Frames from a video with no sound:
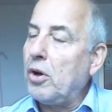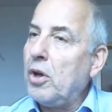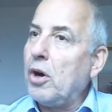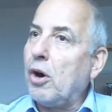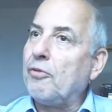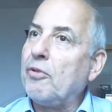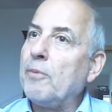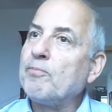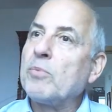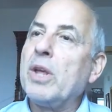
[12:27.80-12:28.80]
of
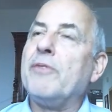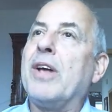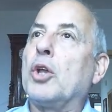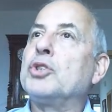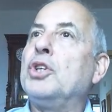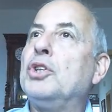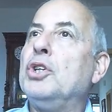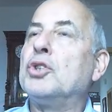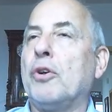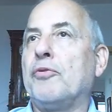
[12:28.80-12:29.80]

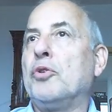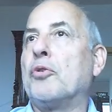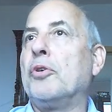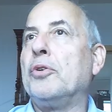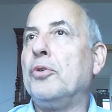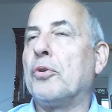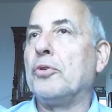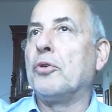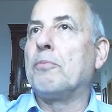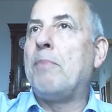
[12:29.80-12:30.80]
velocities of
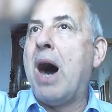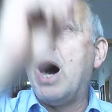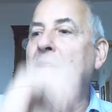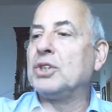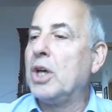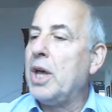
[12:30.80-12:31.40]
your path,